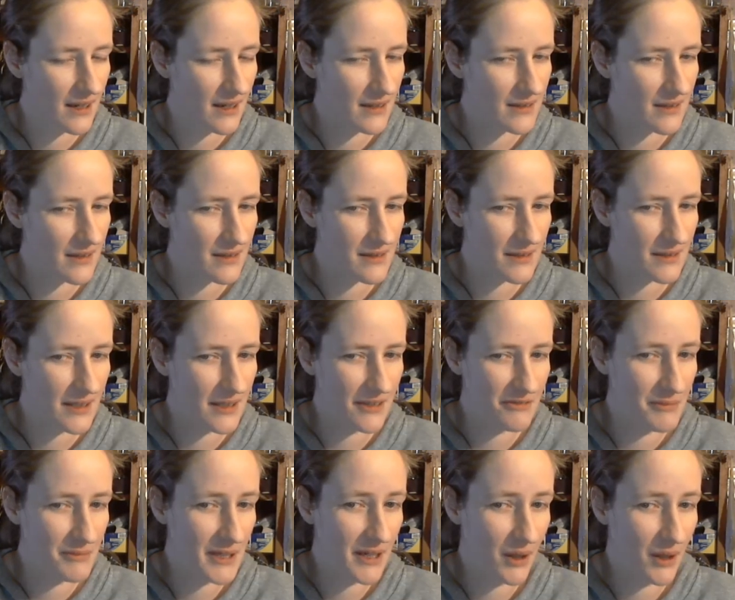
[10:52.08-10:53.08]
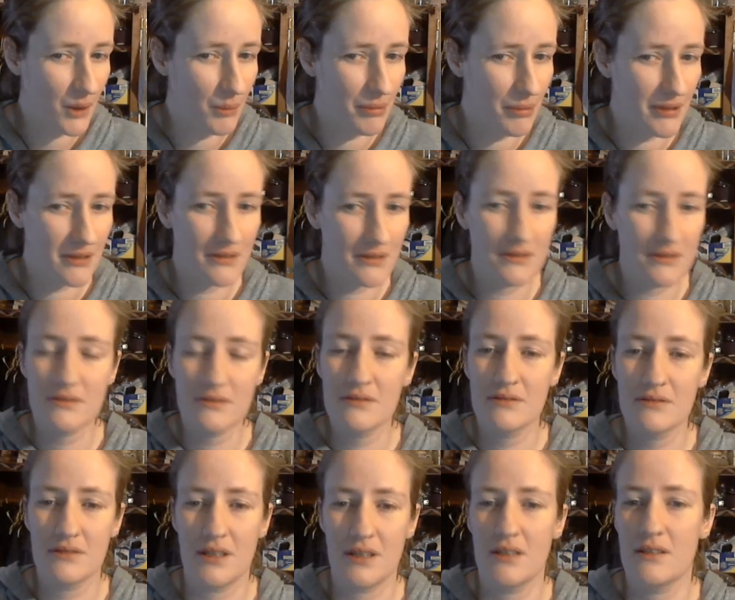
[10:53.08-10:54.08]
Does it give me hope?
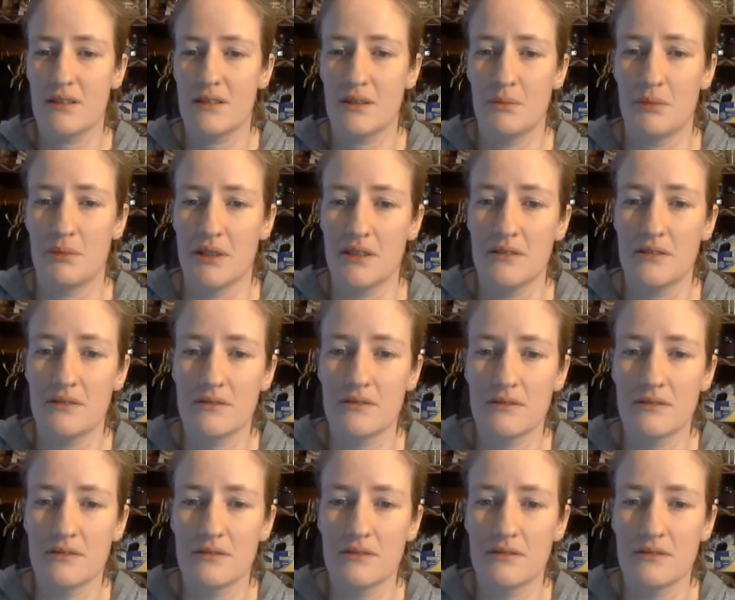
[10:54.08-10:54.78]
A little bit.